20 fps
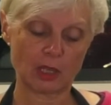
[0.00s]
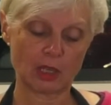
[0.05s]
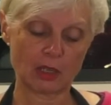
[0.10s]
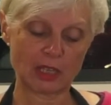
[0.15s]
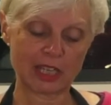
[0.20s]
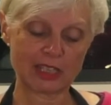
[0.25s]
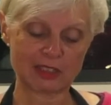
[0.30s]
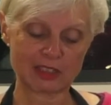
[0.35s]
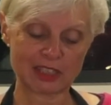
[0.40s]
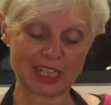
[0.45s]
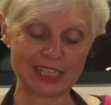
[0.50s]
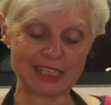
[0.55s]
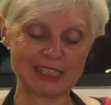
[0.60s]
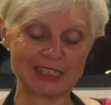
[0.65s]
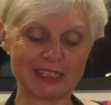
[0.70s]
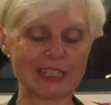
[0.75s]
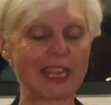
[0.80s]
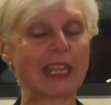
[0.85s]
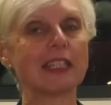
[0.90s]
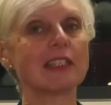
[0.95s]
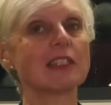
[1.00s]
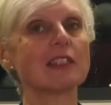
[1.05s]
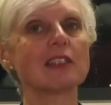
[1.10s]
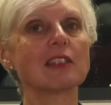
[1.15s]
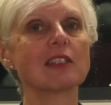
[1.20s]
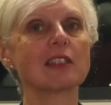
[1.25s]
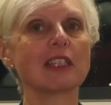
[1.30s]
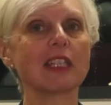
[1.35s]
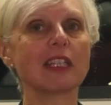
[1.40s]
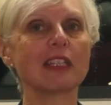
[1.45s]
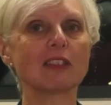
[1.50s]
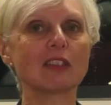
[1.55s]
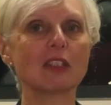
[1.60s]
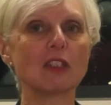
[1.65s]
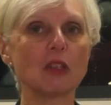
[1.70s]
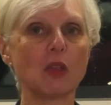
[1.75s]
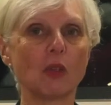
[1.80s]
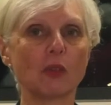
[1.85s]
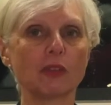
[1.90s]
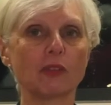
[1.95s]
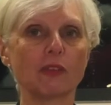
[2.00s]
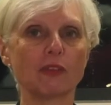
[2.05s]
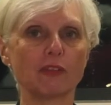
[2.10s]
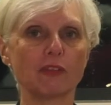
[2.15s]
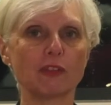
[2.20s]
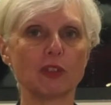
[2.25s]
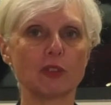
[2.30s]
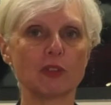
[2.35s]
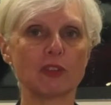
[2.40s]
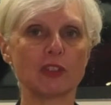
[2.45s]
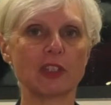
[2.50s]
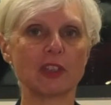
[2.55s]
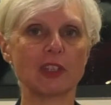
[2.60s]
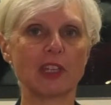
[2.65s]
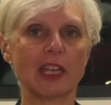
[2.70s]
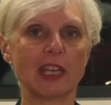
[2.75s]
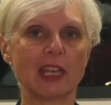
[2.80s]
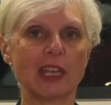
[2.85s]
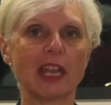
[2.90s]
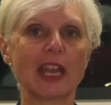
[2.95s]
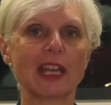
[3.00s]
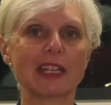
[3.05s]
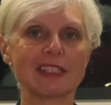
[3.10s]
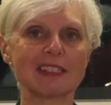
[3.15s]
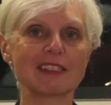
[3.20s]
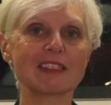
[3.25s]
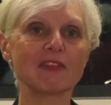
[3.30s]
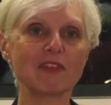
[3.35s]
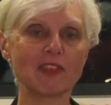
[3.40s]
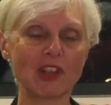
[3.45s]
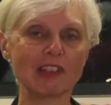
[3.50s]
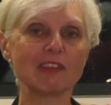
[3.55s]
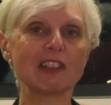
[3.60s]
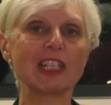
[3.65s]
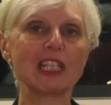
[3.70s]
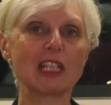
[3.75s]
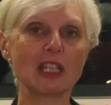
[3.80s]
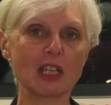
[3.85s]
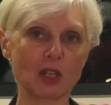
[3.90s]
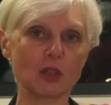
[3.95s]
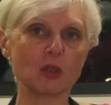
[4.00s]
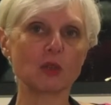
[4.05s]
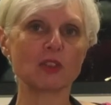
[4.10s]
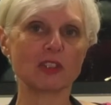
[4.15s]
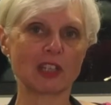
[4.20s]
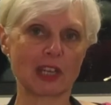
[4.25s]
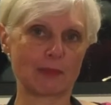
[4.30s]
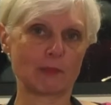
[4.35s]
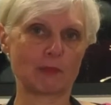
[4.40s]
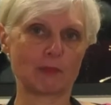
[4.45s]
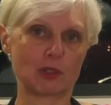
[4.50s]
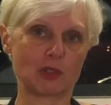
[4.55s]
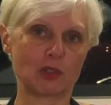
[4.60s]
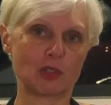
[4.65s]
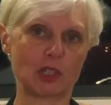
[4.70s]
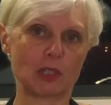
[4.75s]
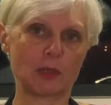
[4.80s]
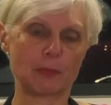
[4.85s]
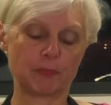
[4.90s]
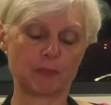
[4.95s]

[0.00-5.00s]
It is dense, there's a lot of fruit in there, and it's very low temperature.